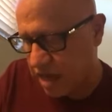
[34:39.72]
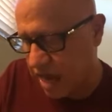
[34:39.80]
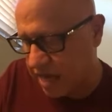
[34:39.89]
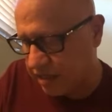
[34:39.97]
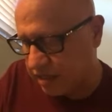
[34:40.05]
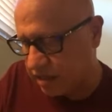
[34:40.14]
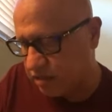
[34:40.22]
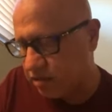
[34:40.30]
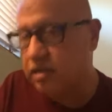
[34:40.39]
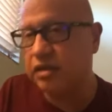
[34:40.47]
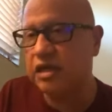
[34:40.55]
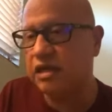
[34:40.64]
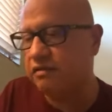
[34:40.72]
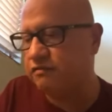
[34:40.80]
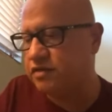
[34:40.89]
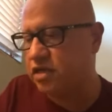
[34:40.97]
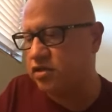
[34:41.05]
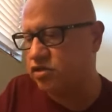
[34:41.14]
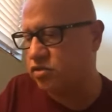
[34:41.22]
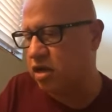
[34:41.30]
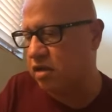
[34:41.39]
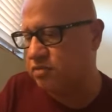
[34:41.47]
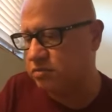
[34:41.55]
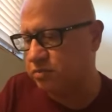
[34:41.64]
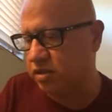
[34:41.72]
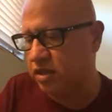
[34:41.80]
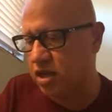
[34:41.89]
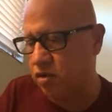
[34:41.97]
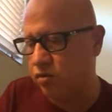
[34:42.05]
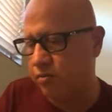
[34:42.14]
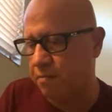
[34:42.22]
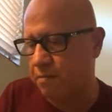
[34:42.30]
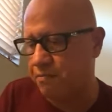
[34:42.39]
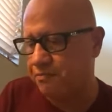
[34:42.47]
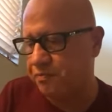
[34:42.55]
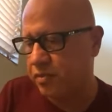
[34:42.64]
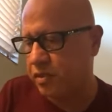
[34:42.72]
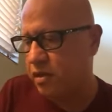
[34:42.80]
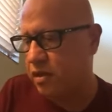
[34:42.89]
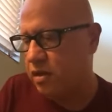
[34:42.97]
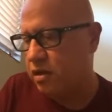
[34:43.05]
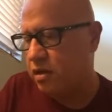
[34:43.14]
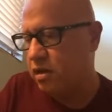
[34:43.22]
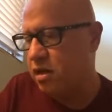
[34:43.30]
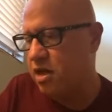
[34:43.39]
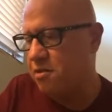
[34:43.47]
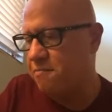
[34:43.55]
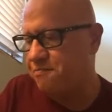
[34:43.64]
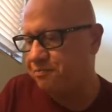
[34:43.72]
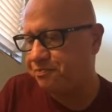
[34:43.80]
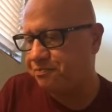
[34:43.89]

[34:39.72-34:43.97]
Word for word: hiding under the leaves and shrubs below. Um,